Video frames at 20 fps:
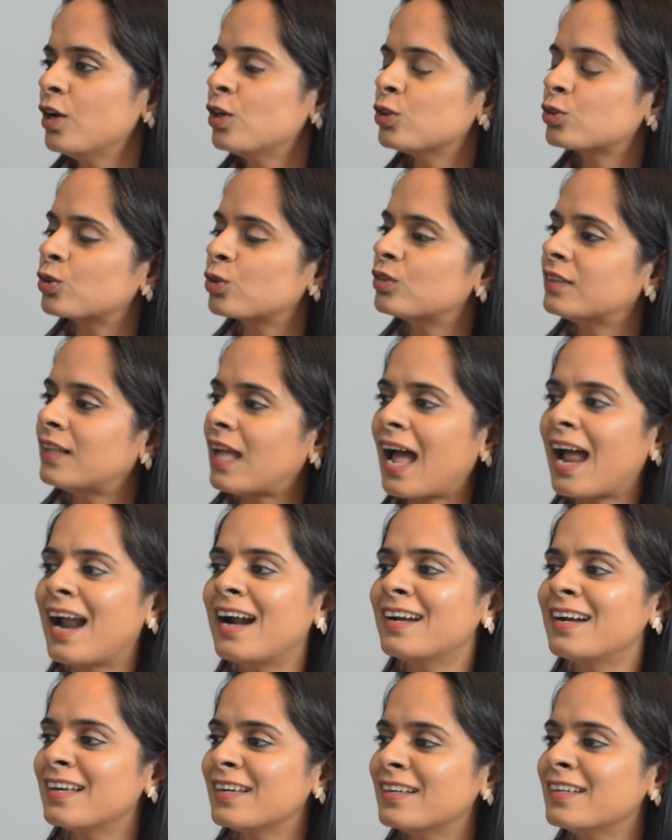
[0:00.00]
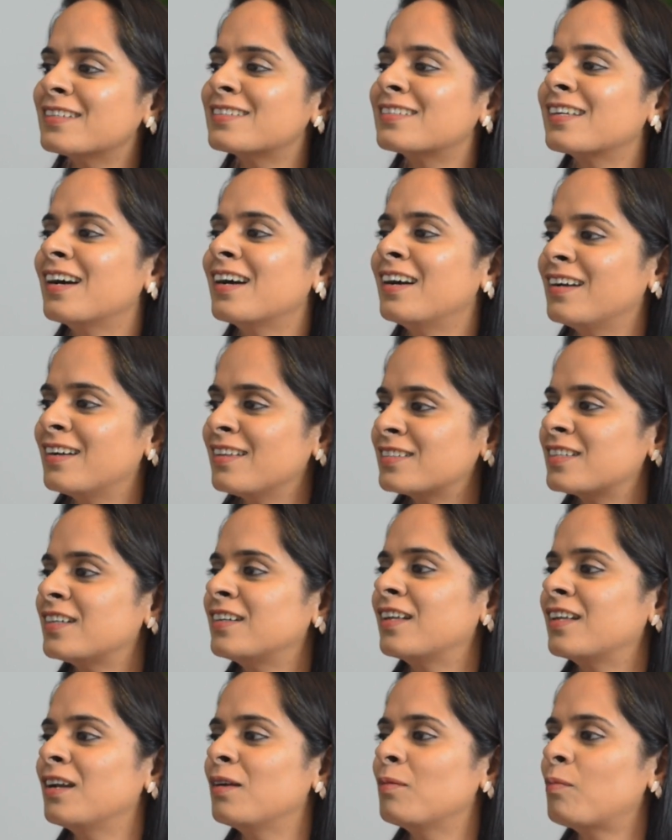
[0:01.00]
So that is a
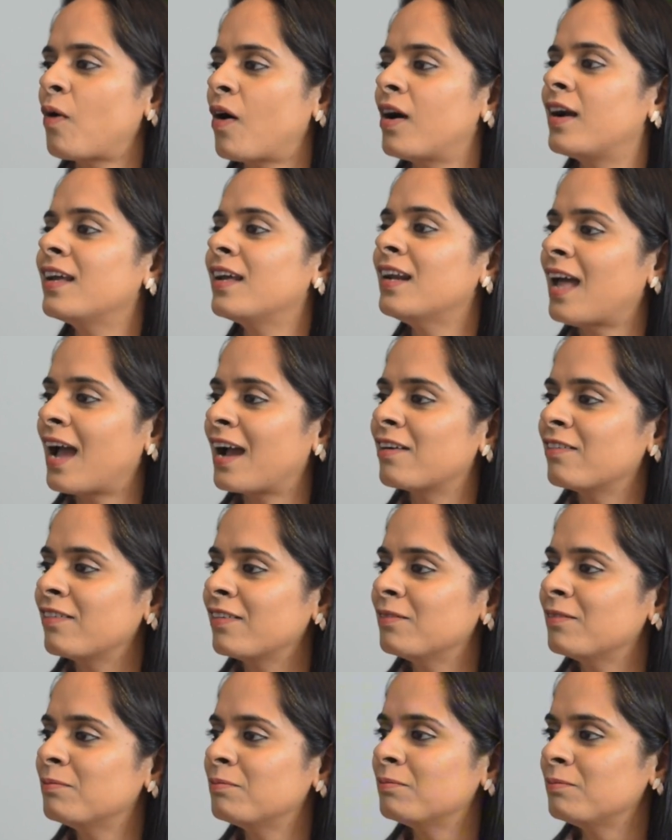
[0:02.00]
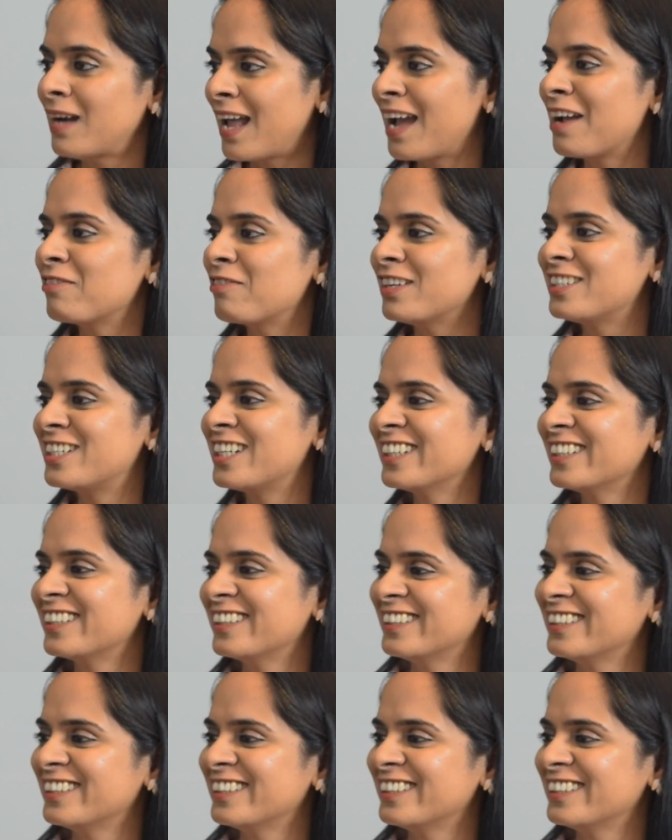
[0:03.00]
digital body language.